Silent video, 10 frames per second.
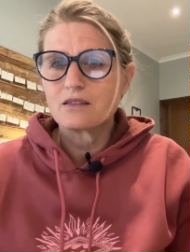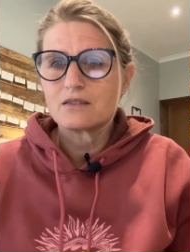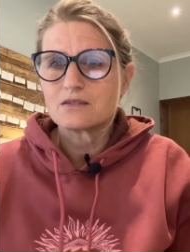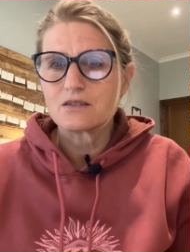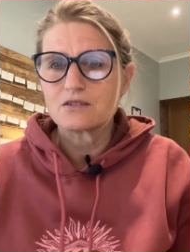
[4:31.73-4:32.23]

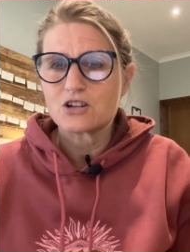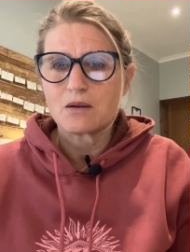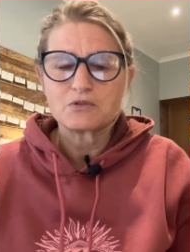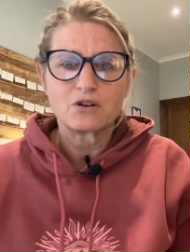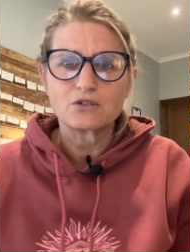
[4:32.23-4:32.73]
The
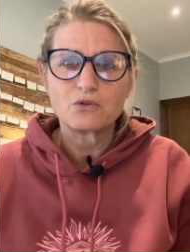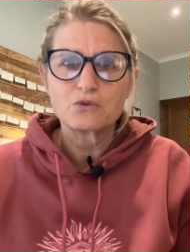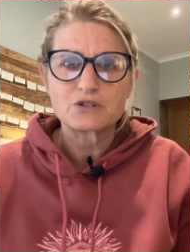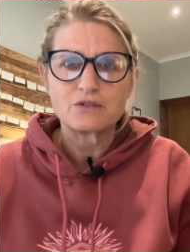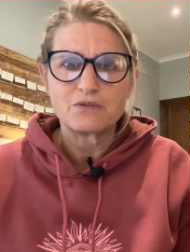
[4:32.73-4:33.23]
chapter on
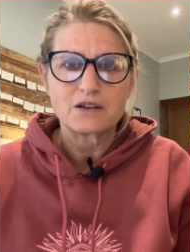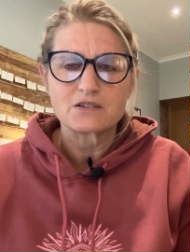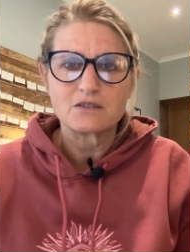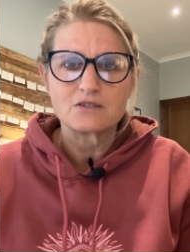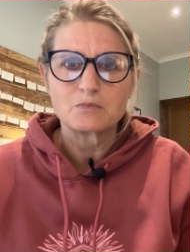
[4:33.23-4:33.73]
cause and effect
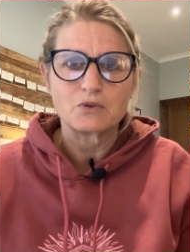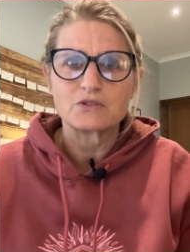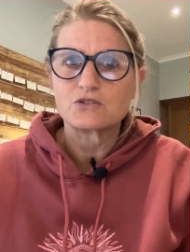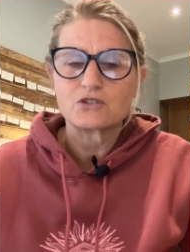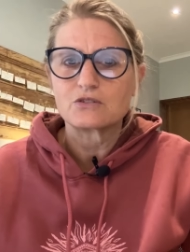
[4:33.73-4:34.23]
in this book
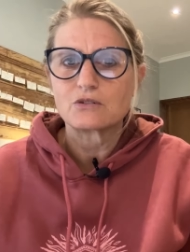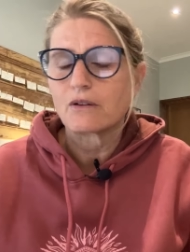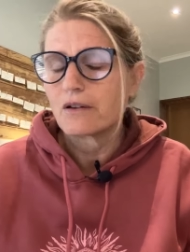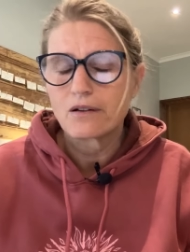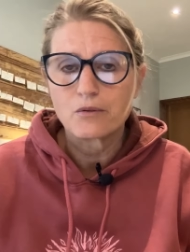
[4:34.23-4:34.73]
is just
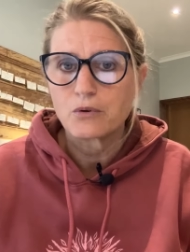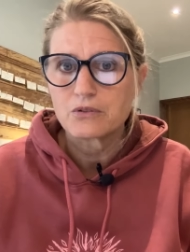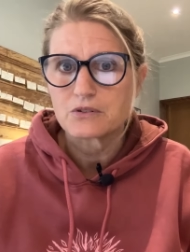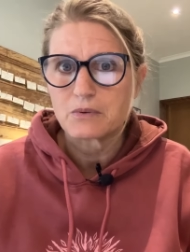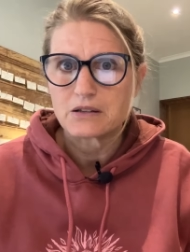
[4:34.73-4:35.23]
worth
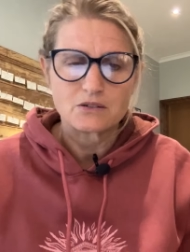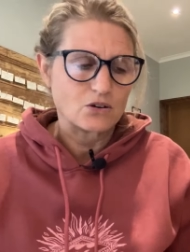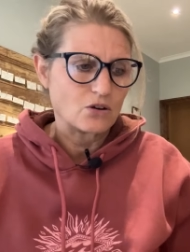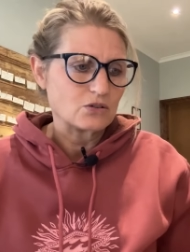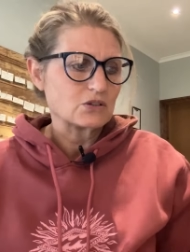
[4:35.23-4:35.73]
its weight in
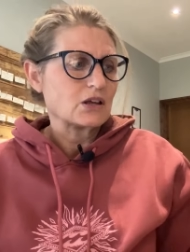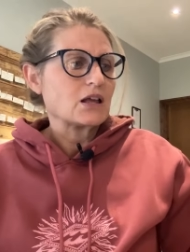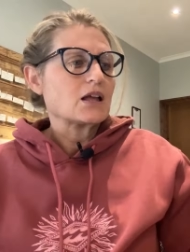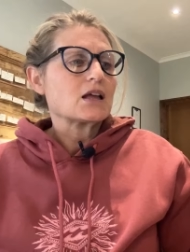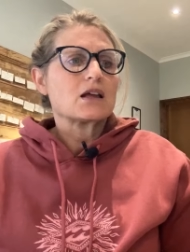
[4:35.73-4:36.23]
gold.
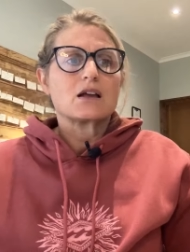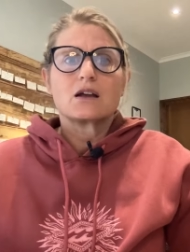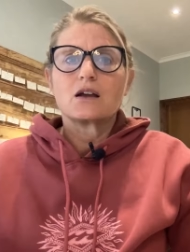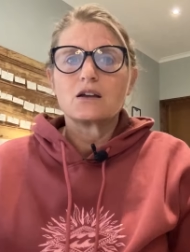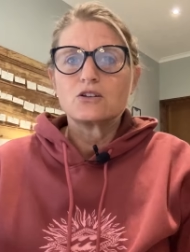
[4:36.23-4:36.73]

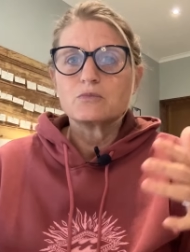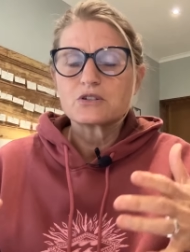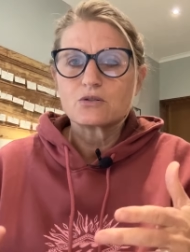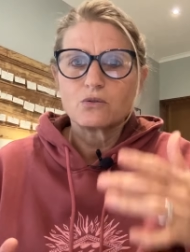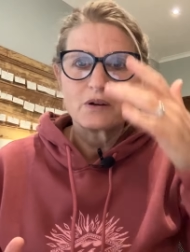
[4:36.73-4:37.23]
You
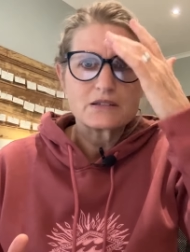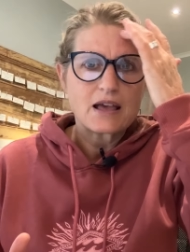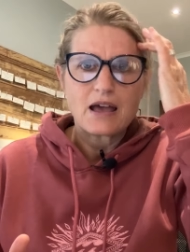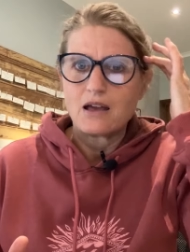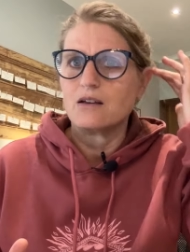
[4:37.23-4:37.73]
must always
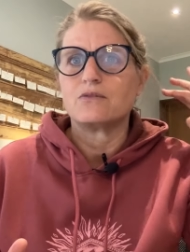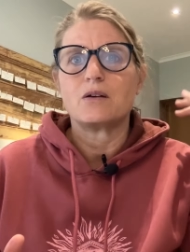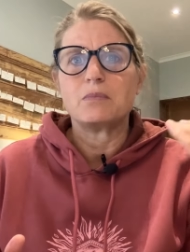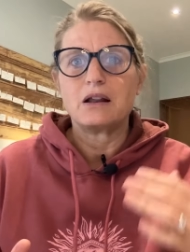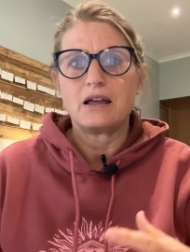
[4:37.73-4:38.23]
have a
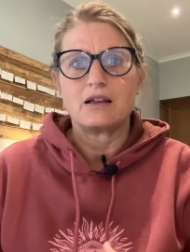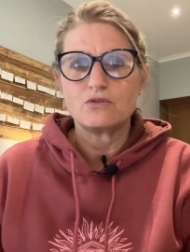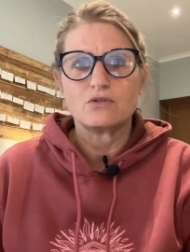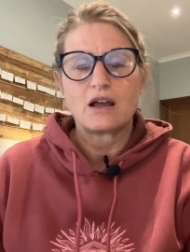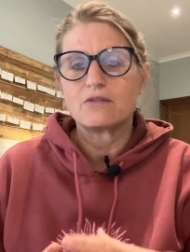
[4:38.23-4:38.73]
plan
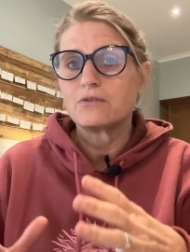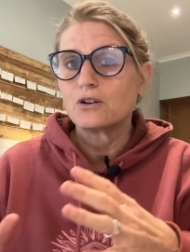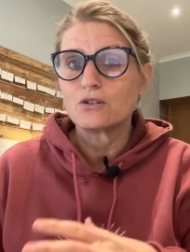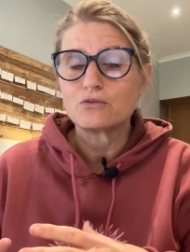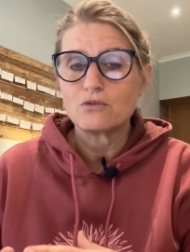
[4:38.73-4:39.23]
and
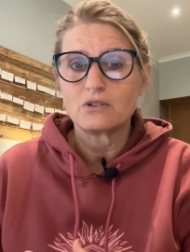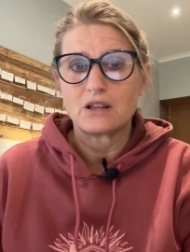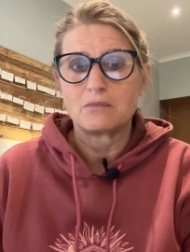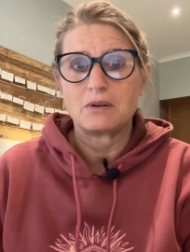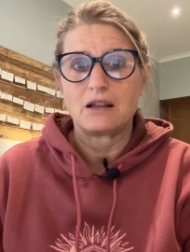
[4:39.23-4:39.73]
follow through on
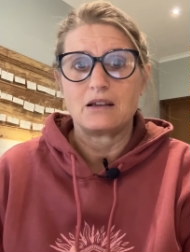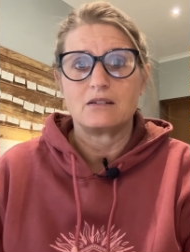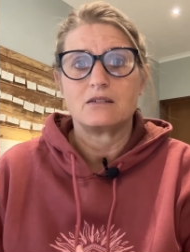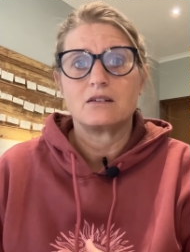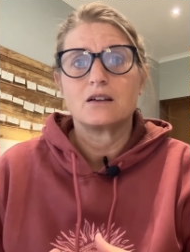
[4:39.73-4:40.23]
that plan